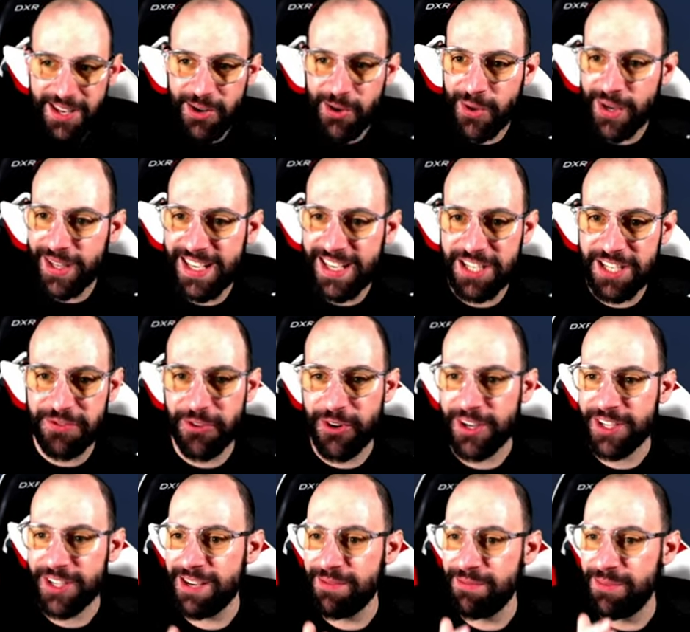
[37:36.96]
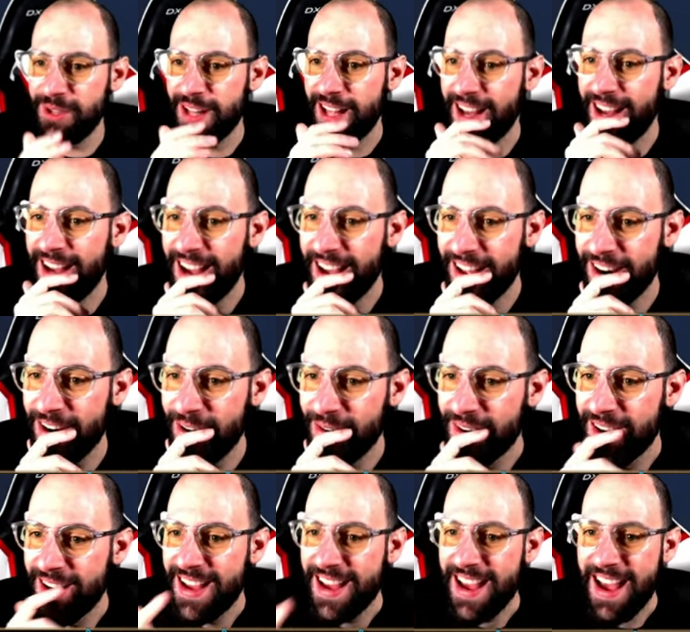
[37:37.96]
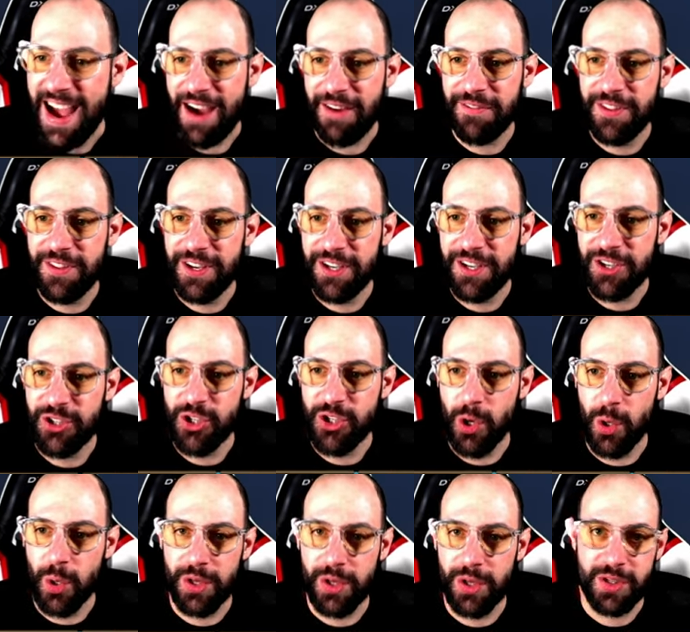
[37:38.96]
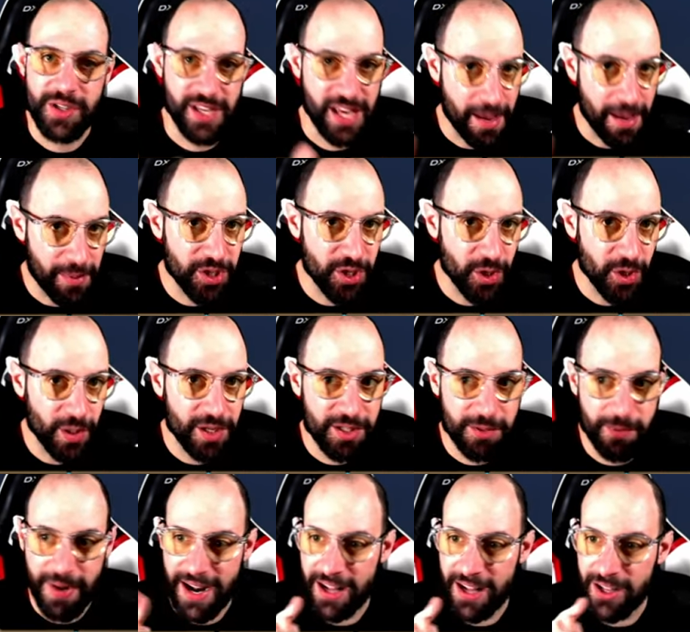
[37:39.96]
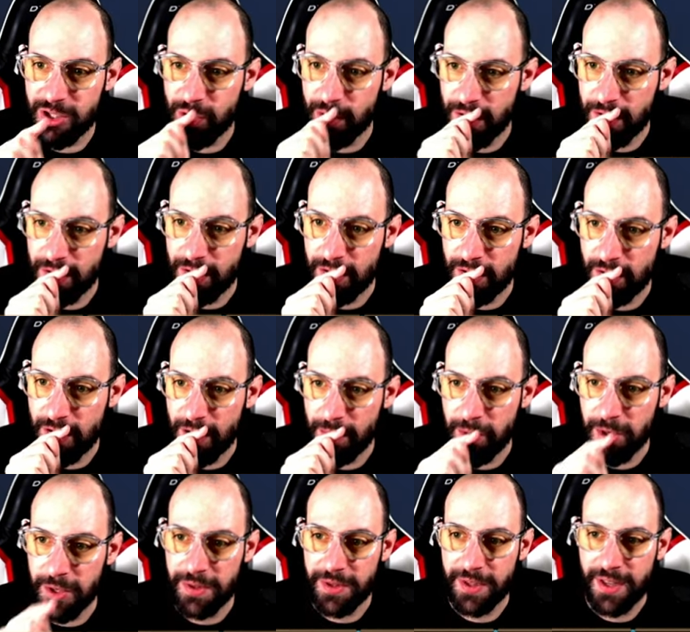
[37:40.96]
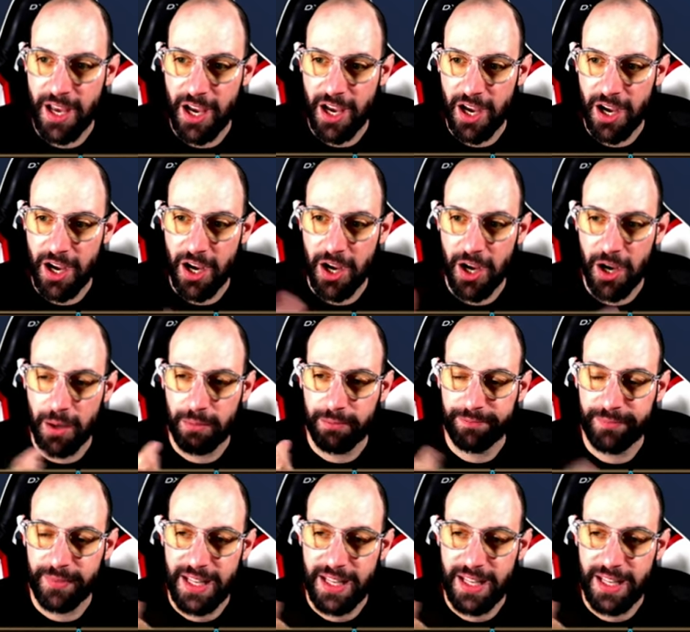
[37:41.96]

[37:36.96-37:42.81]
look at this, for example, uh, I don't know, I have the shoulders, the epic shoulders, but also the uncommon, uh,